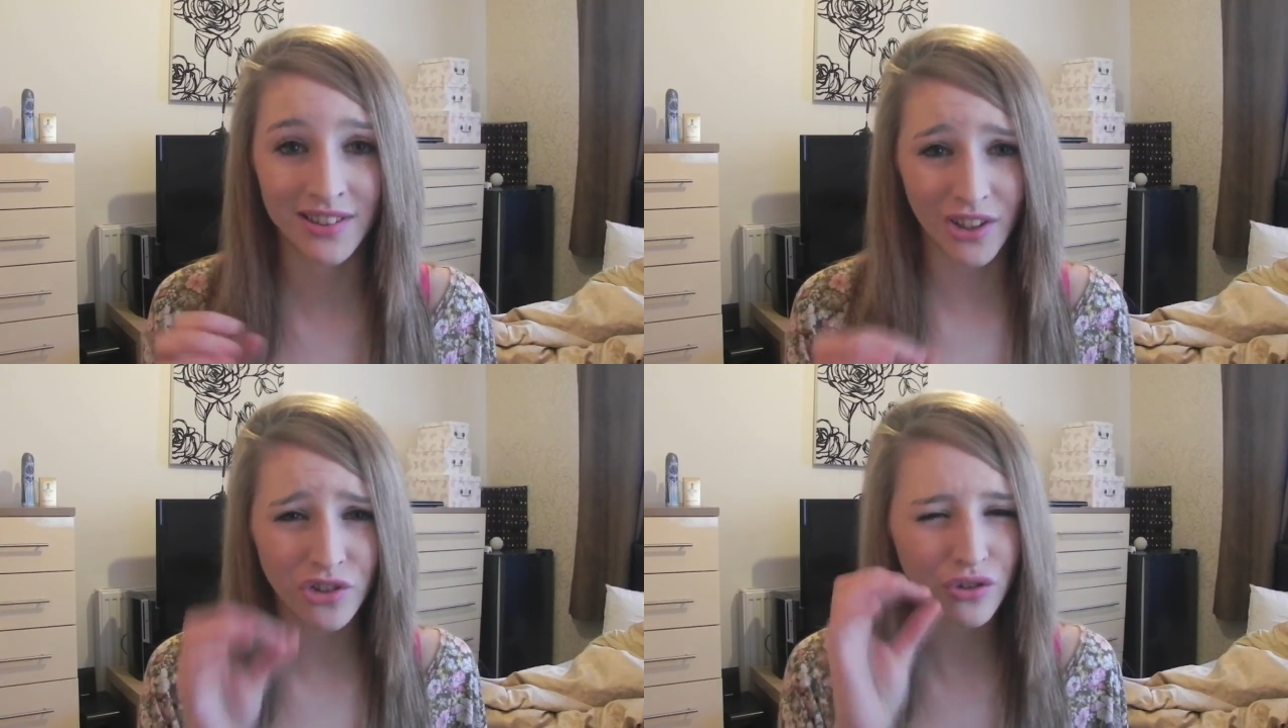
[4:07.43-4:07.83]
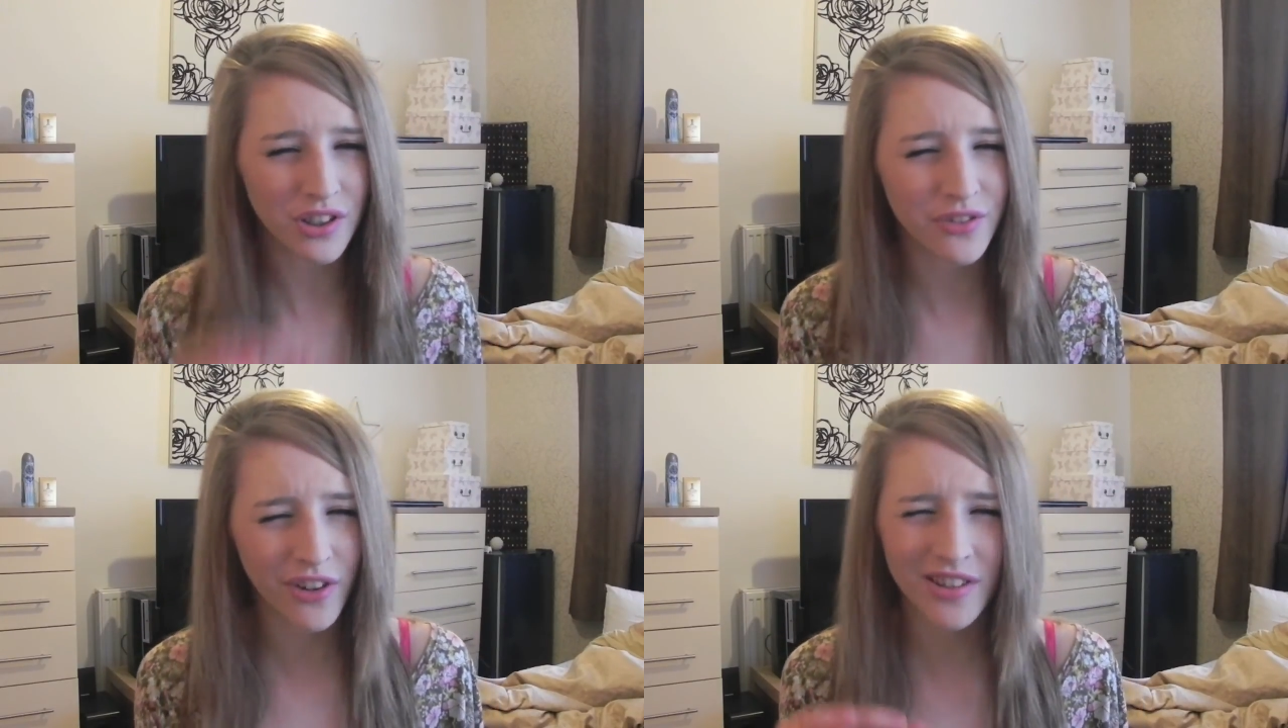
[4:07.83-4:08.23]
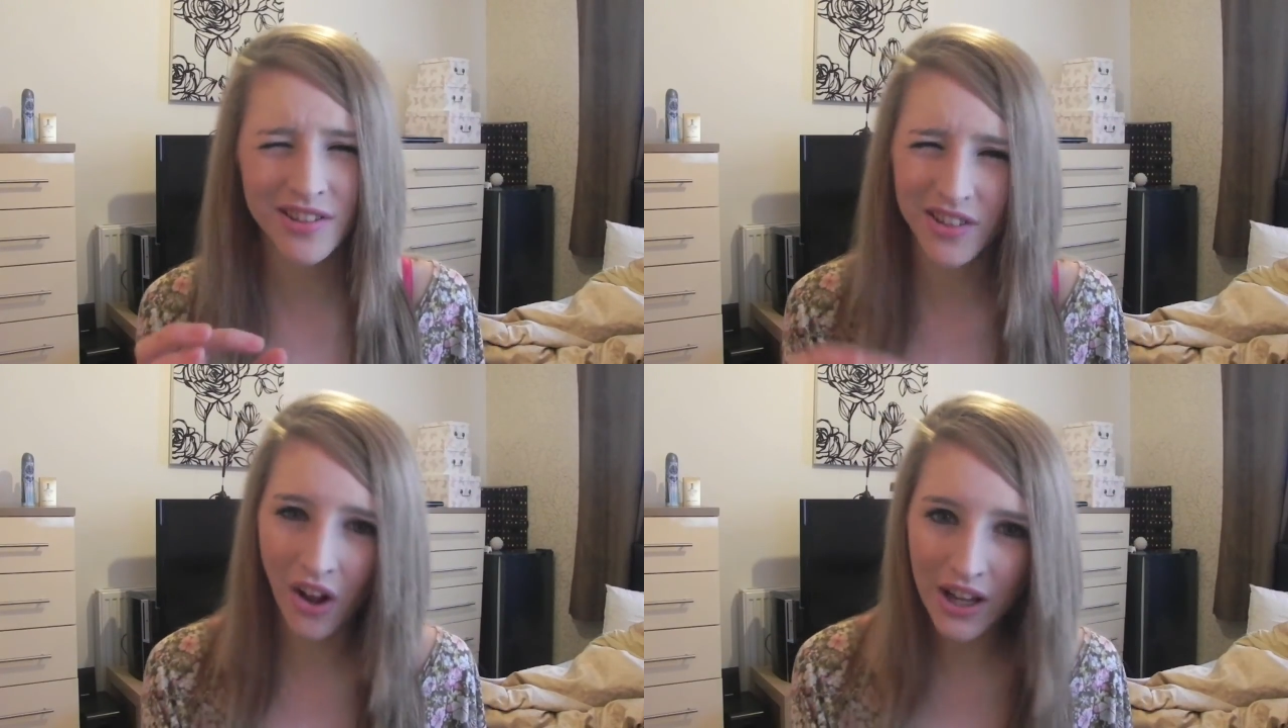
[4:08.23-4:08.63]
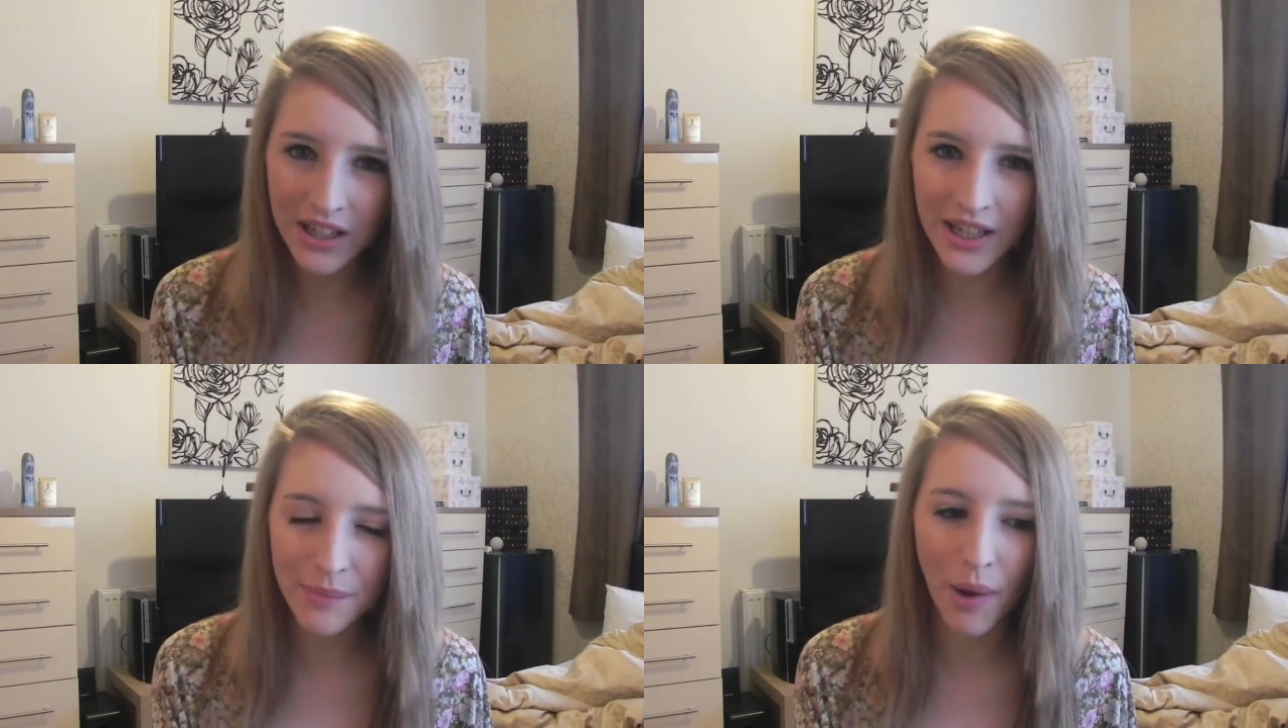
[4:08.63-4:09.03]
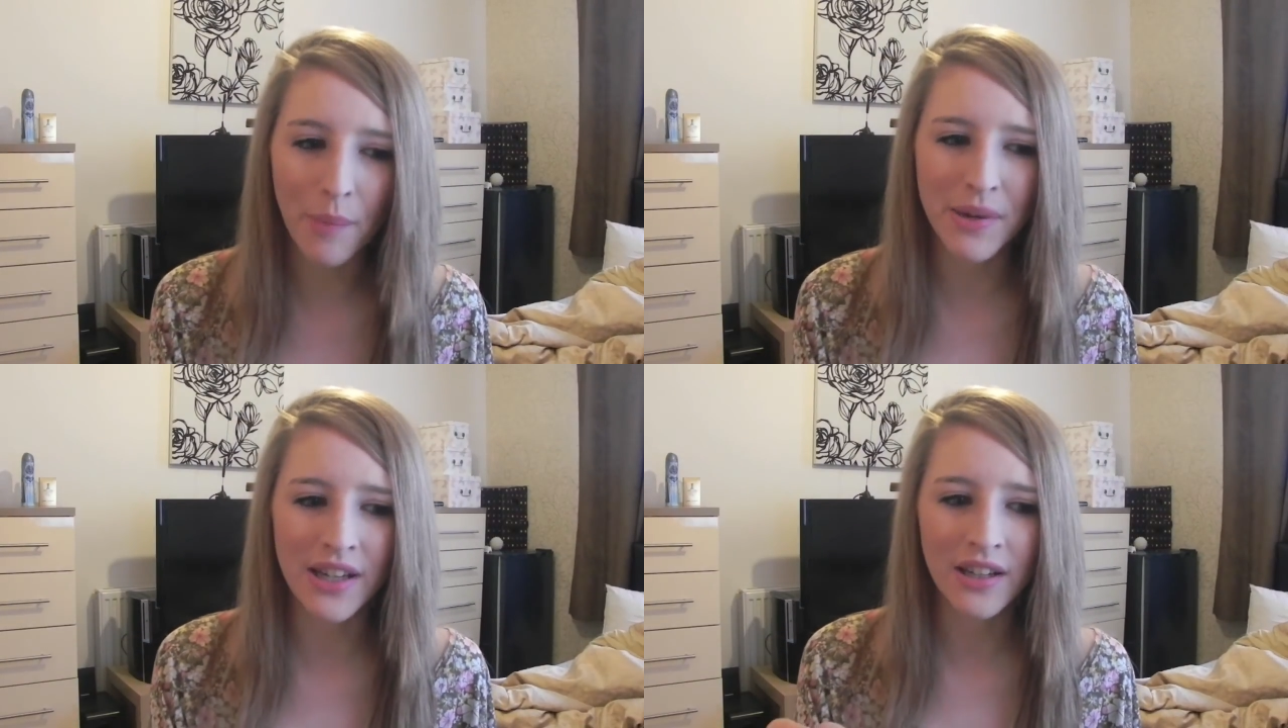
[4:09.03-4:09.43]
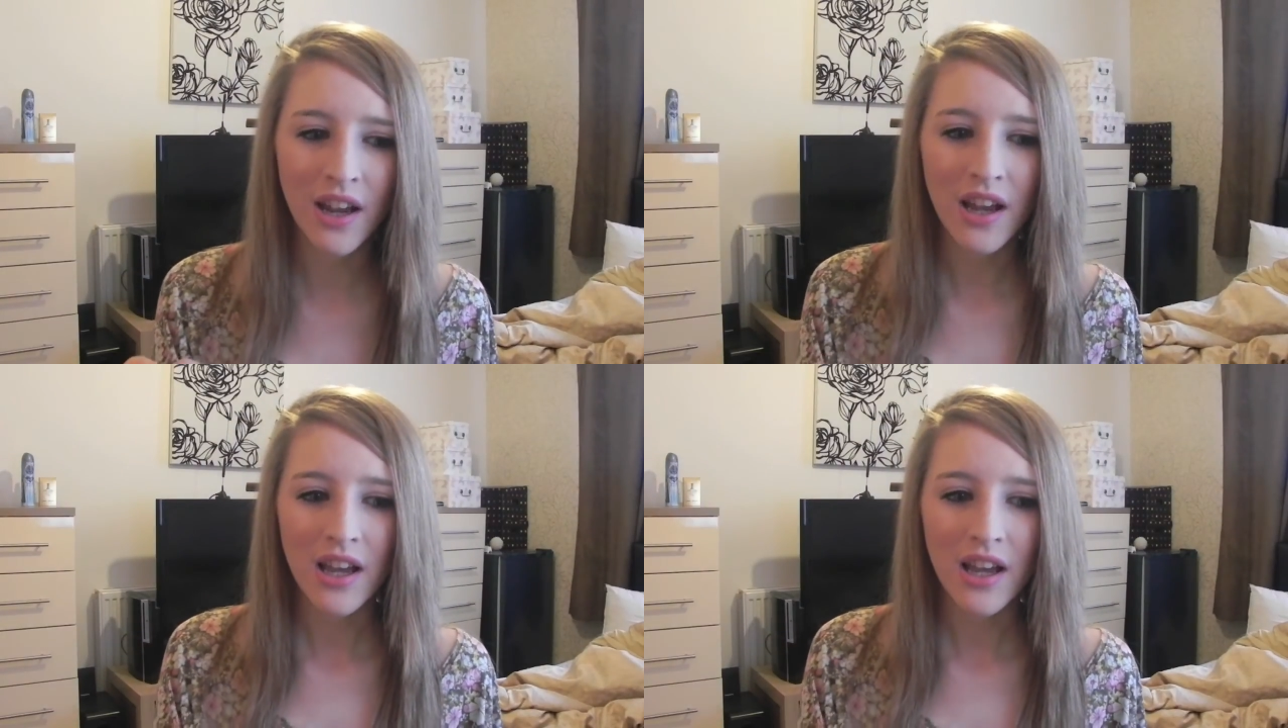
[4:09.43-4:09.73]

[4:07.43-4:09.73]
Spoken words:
It does transfer slightly, but I mean,